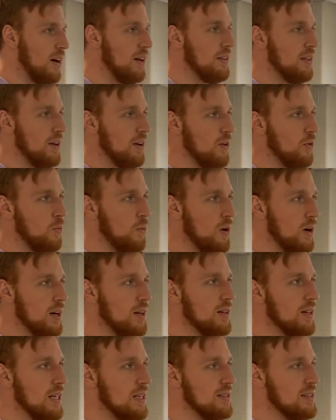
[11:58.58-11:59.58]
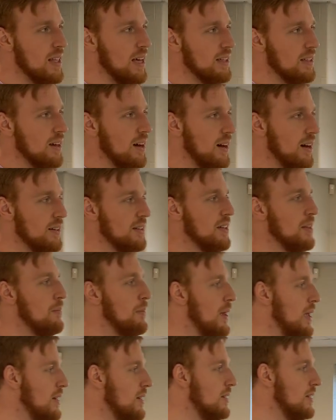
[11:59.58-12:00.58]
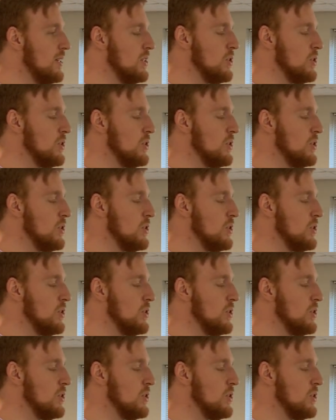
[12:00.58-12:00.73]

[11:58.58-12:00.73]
on there. One is that God commanded